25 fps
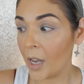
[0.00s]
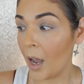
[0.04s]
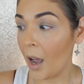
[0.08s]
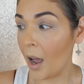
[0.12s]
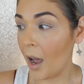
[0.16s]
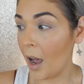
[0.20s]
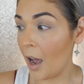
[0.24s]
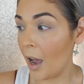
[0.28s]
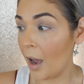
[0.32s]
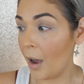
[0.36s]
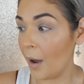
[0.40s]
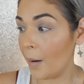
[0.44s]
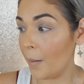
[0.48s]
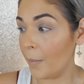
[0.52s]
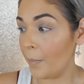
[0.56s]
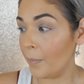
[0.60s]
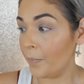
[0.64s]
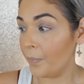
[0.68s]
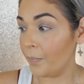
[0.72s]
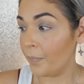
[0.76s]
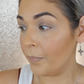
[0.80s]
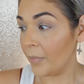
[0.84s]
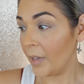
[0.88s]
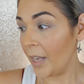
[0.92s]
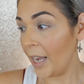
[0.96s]

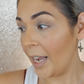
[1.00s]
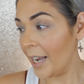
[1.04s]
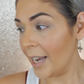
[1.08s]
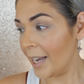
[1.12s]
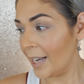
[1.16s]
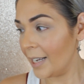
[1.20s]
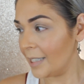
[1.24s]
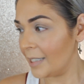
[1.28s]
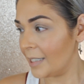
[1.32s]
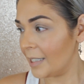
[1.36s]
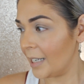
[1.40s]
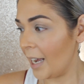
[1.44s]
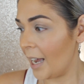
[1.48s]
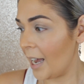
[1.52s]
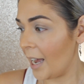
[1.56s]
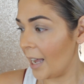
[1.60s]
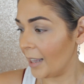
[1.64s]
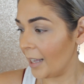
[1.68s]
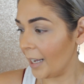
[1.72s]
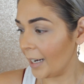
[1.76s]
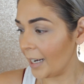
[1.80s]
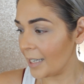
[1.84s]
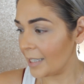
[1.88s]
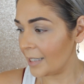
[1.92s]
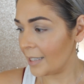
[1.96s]
Um, and uh,
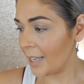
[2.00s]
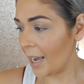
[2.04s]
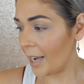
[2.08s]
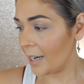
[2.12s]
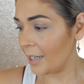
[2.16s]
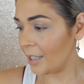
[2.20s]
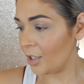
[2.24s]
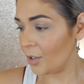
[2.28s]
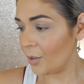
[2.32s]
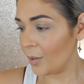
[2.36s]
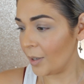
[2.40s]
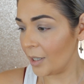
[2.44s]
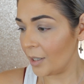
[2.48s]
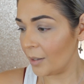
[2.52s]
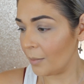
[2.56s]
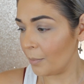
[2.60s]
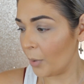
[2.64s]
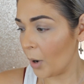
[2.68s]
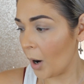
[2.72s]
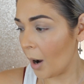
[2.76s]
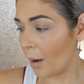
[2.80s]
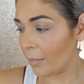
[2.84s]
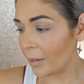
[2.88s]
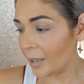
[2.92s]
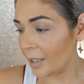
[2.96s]
like I said, you can
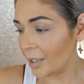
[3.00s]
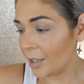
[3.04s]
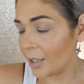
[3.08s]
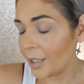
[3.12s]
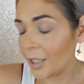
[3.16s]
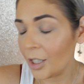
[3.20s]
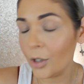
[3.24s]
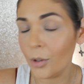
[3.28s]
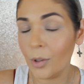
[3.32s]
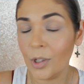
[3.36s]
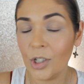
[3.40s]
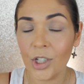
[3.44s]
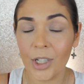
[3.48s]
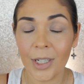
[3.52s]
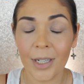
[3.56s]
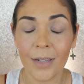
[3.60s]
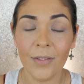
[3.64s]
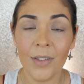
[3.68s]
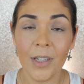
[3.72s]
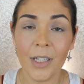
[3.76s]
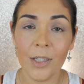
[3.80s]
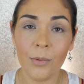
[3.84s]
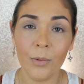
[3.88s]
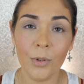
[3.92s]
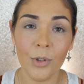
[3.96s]
probably you know
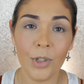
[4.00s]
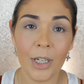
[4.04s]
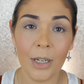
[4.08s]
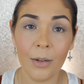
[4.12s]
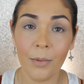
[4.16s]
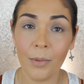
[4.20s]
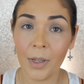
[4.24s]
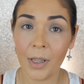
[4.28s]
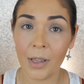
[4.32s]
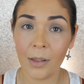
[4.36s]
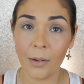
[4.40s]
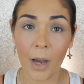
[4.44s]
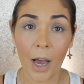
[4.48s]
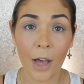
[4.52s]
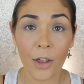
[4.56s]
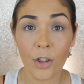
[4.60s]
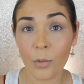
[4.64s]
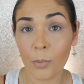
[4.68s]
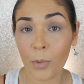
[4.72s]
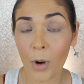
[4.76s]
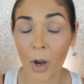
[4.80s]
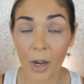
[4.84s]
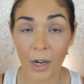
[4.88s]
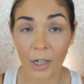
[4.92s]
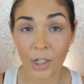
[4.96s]
achieve this routine with
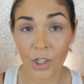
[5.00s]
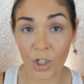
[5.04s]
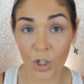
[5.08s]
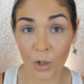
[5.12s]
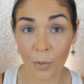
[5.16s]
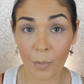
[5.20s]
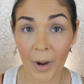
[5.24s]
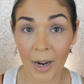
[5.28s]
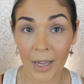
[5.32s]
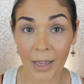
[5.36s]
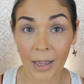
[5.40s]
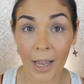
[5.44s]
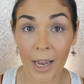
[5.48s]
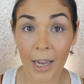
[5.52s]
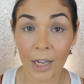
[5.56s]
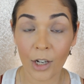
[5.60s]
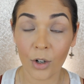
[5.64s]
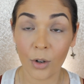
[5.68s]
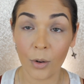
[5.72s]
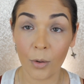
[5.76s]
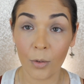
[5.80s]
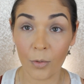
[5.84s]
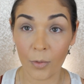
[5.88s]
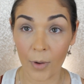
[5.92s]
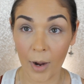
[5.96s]
other products you might like
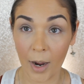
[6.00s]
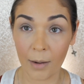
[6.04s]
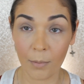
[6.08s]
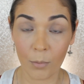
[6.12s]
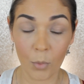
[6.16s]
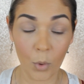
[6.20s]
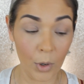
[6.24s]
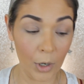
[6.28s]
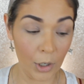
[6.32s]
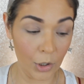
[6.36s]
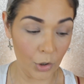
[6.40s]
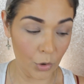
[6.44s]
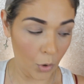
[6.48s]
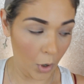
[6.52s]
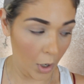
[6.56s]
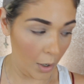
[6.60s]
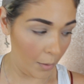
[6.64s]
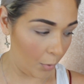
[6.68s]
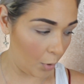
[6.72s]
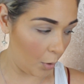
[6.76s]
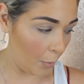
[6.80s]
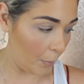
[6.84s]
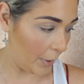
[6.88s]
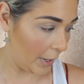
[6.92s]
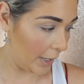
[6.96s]
or find more
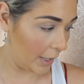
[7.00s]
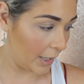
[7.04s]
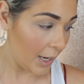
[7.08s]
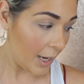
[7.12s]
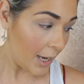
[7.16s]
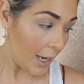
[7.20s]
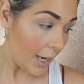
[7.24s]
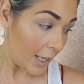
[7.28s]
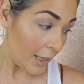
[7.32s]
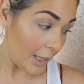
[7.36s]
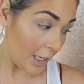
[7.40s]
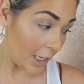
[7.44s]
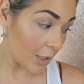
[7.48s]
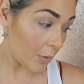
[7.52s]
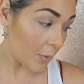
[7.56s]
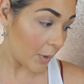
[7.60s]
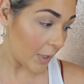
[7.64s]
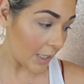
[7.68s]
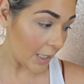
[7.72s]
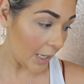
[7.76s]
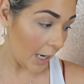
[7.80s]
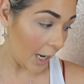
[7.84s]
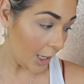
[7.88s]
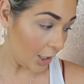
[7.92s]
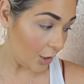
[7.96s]
enjoyable but these
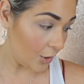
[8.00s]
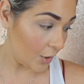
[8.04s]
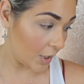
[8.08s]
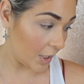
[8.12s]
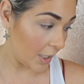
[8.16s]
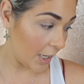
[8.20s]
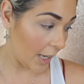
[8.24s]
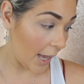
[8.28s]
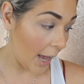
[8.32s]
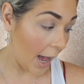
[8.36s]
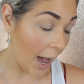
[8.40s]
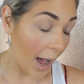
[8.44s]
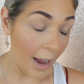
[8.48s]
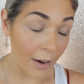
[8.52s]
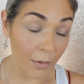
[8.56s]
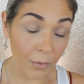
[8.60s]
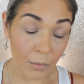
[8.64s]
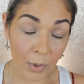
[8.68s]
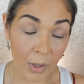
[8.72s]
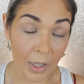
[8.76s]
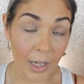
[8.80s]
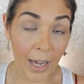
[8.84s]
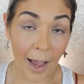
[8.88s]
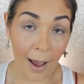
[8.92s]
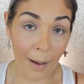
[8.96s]
ones that I use today I
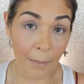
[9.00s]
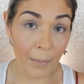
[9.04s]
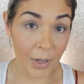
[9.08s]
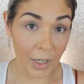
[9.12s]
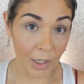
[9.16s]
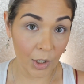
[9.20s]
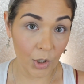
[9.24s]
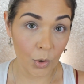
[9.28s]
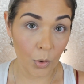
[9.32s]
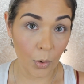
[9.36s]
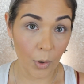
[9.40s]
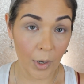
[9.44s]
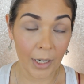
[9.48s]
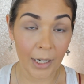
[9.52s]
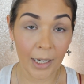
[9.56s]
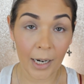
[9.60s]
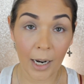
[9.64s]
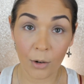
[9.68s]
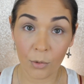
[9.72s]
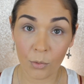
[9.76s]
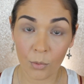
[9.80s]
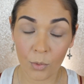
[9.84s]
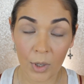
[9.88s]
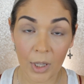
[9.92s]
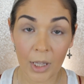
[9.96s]
really have have been enjoying and
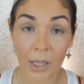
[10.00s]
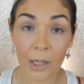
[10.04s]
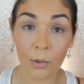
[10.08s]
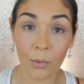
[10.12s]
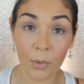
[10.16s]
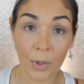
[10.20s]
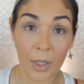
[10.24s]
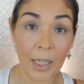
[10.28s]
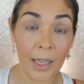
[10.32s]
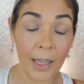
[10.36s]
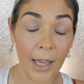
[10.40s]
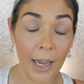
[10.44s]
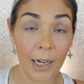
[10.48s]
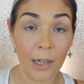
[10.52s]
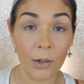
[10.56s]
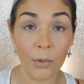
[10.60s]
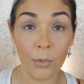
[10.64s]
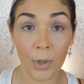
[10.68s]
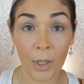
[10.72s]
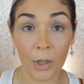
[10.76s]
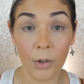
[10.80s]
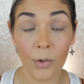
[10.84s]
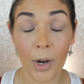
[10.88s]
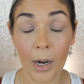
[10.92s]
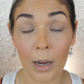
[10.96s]
I really, really like and
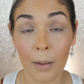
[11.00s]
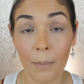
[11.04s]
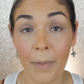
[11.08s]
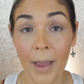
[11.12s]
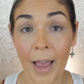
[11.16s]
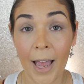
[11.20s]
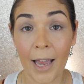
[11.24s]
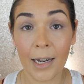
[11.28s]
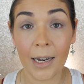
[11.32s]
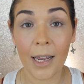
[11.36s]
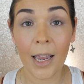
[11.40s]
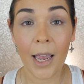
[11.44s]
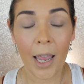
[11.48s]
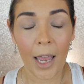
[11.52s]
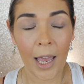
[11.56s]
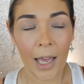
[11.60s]
really recommend.